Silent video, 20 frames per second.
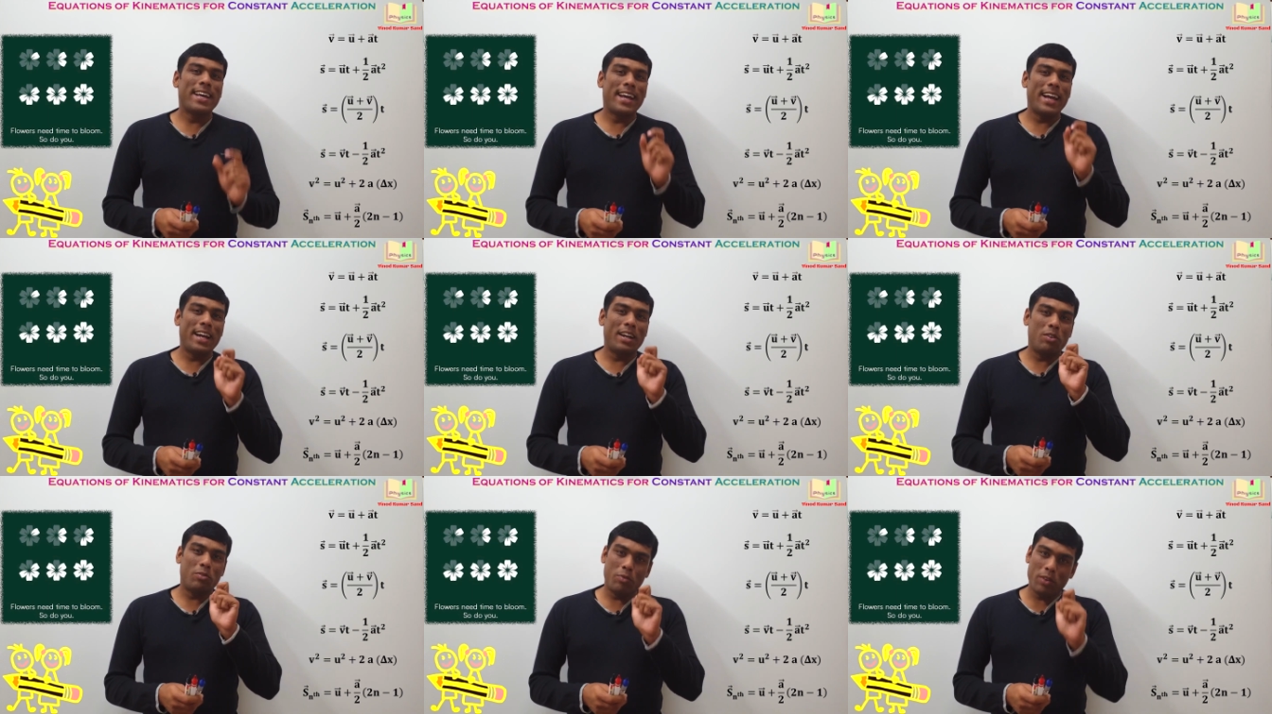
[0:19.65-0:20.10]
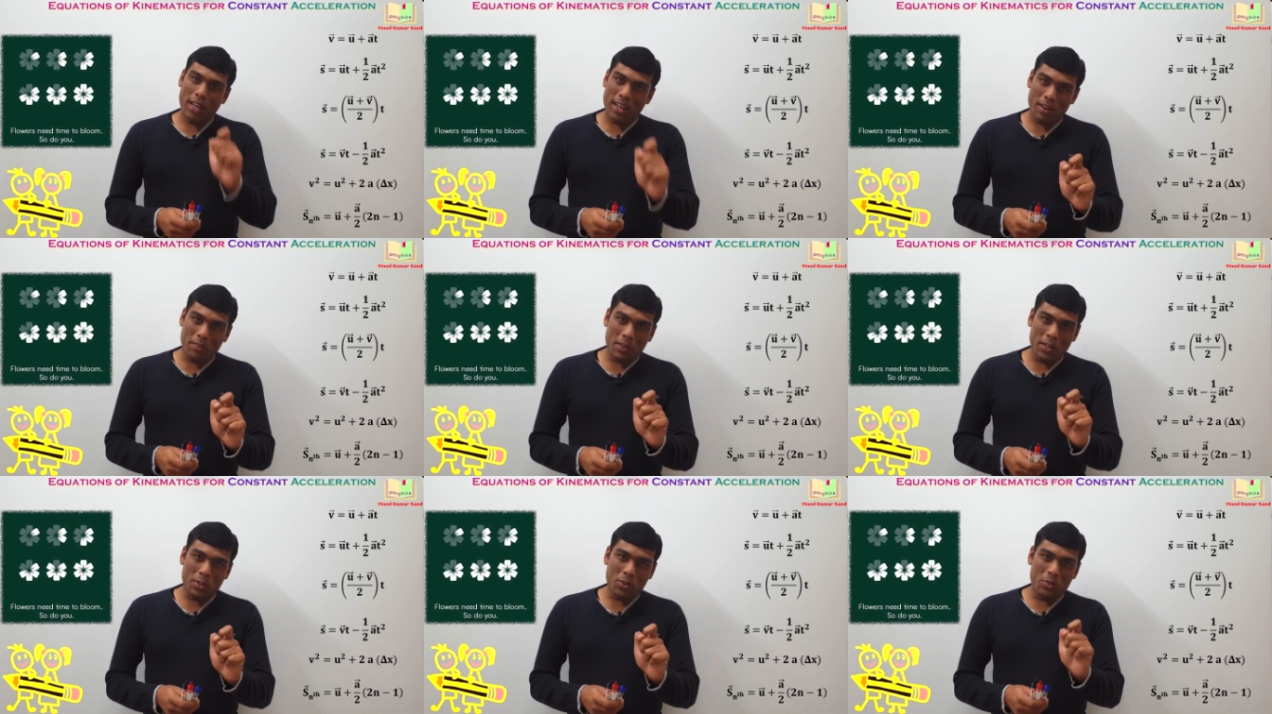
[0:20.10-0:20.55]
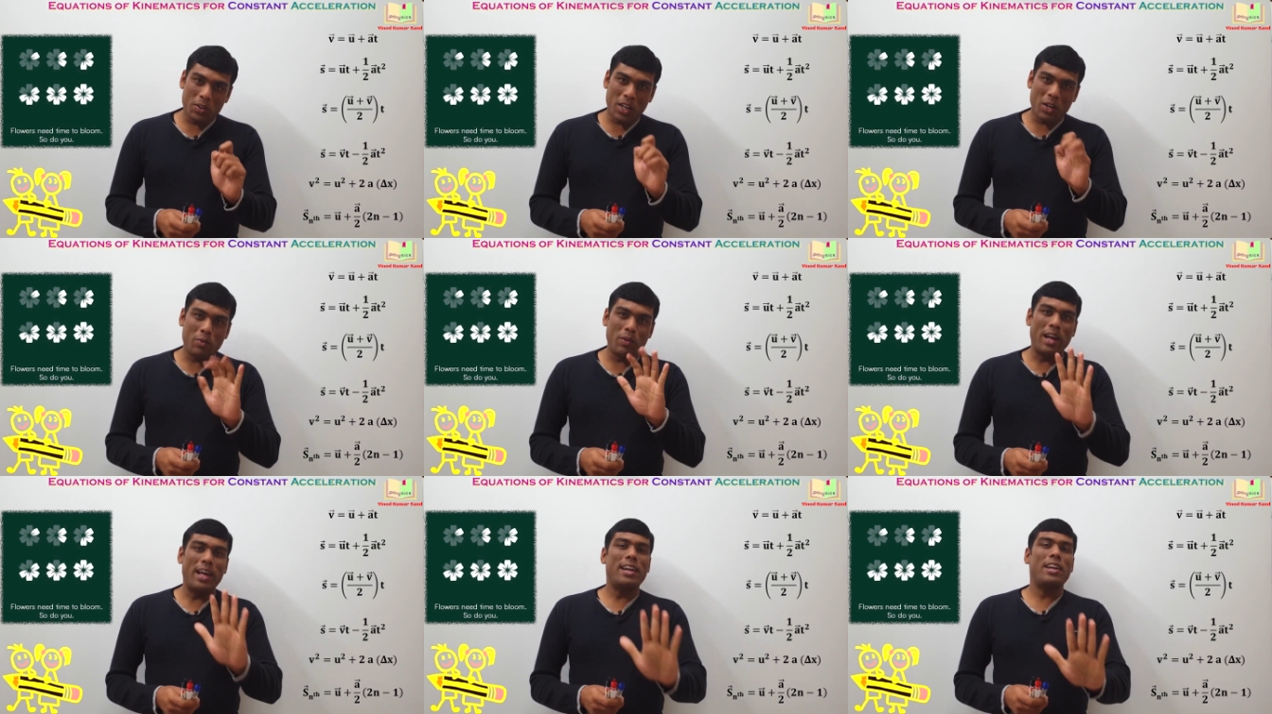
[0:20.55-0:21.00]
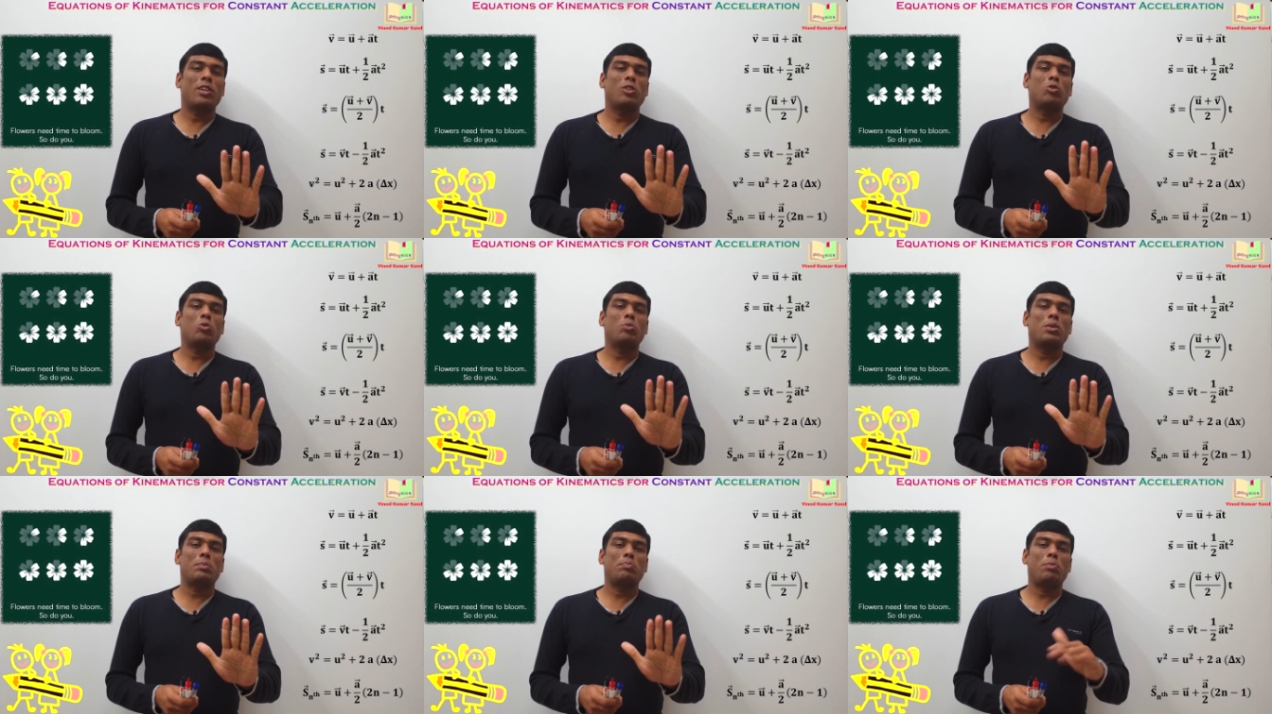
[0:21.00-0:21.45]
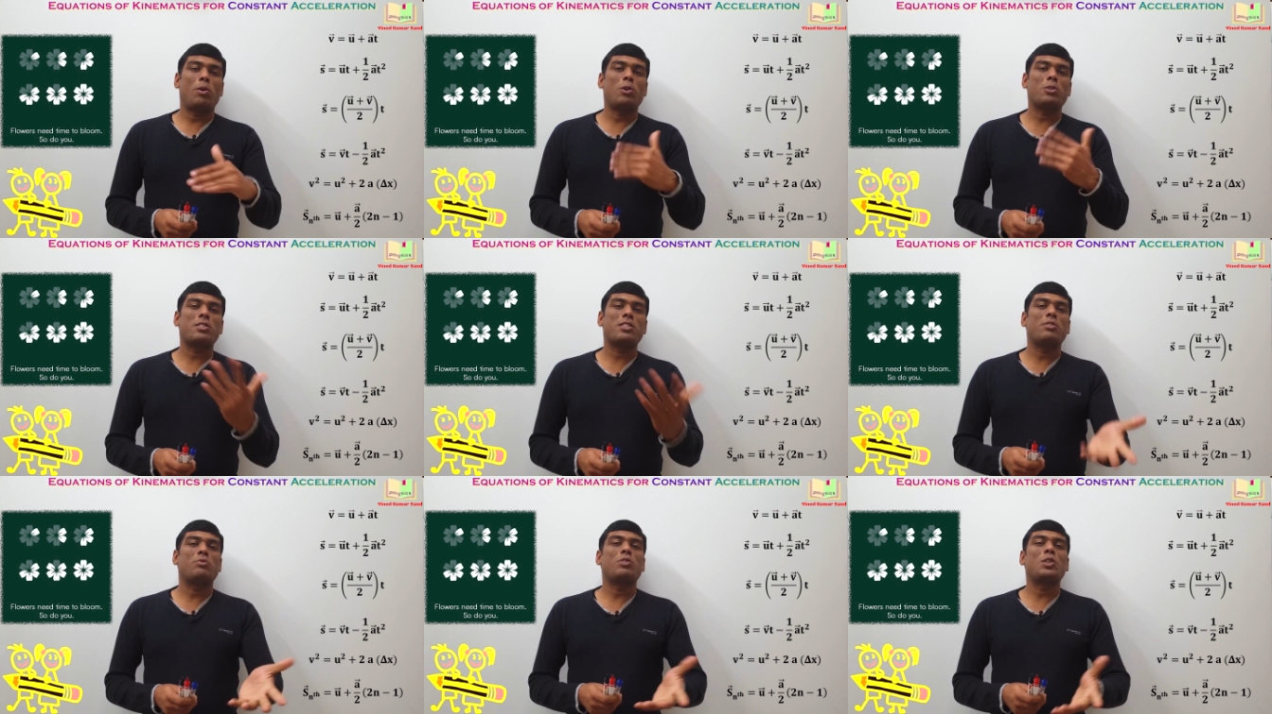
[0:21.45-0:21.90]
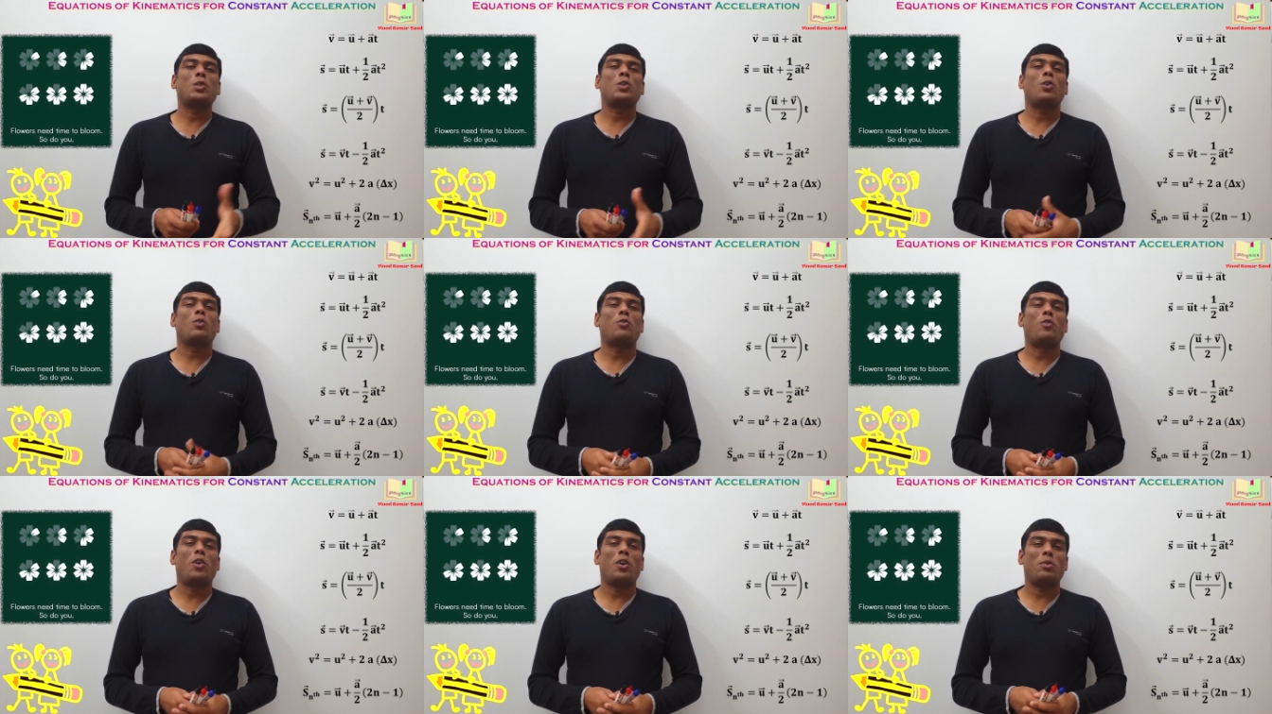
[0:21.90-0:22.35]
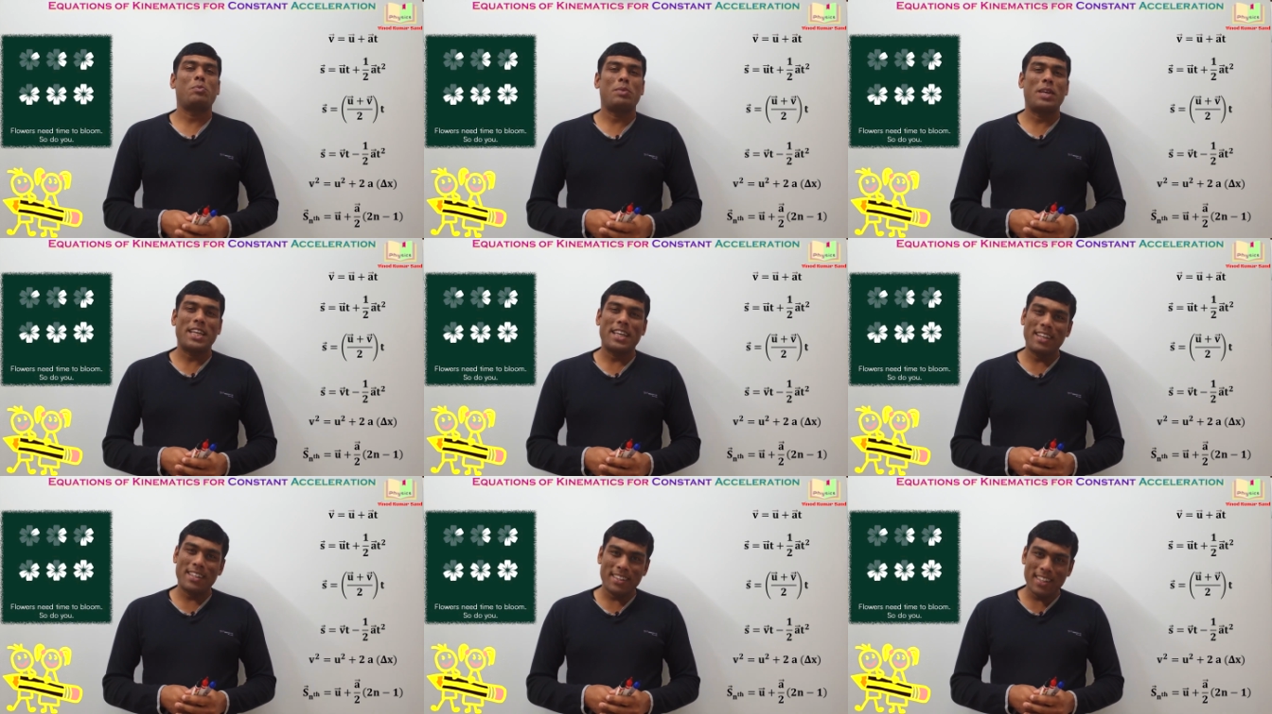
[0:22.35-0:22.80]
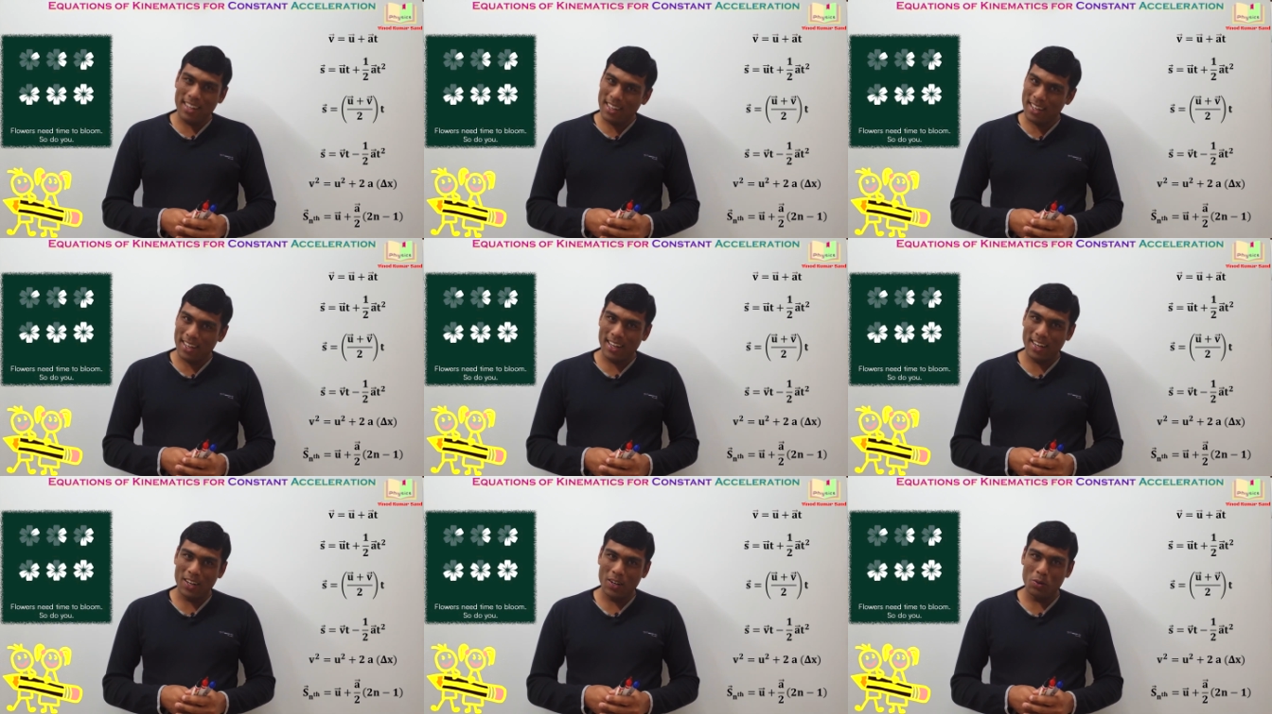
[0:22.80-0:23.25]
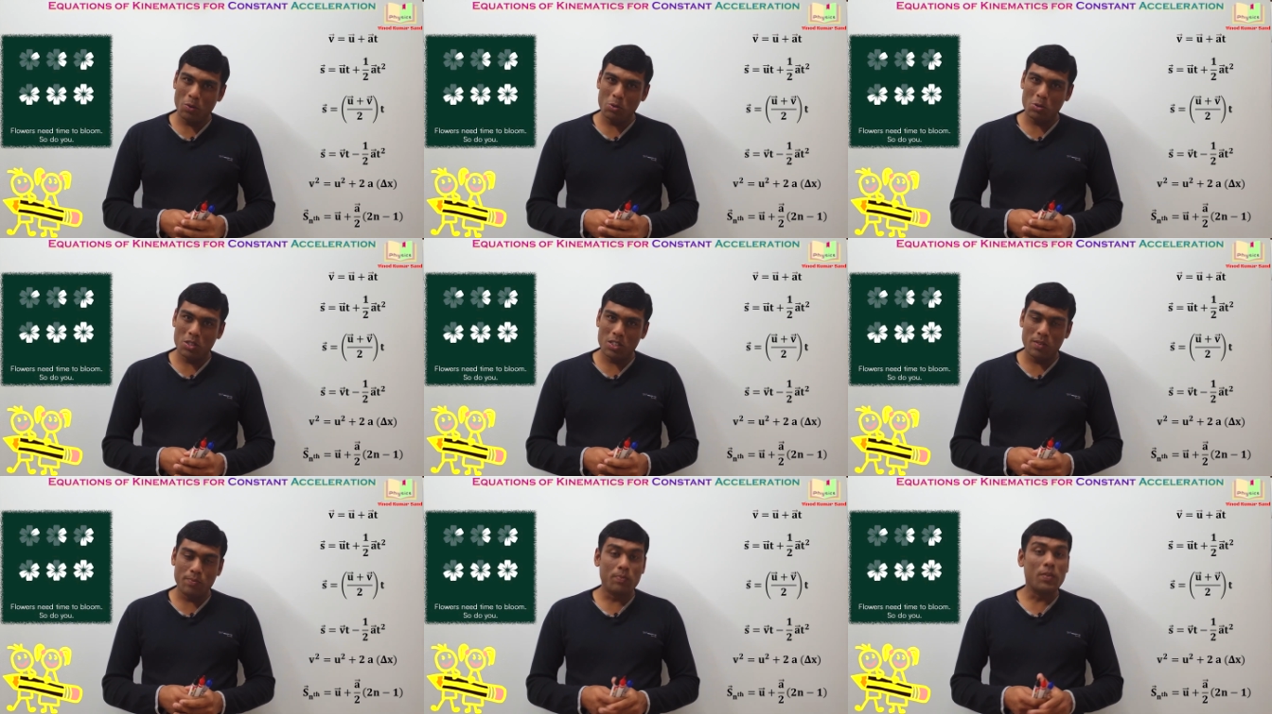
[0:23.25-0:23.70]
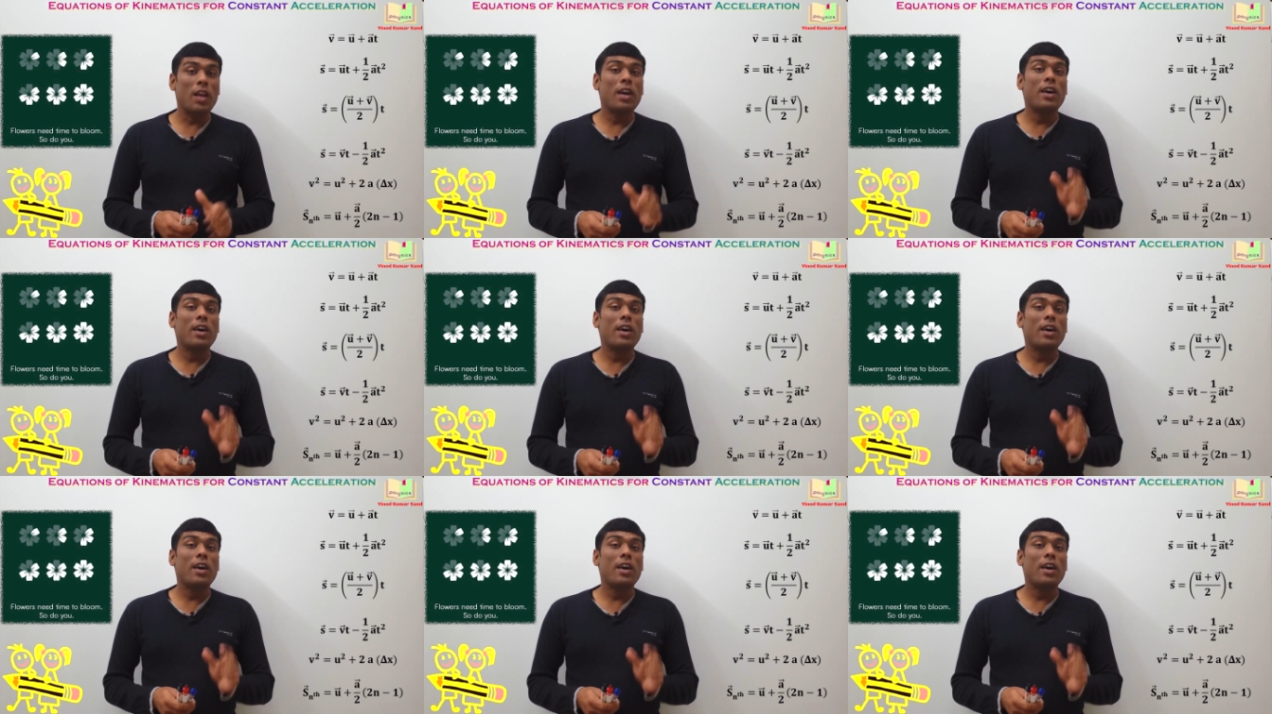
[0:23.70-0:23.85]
and wherever you require, you may pause the video for making the notes.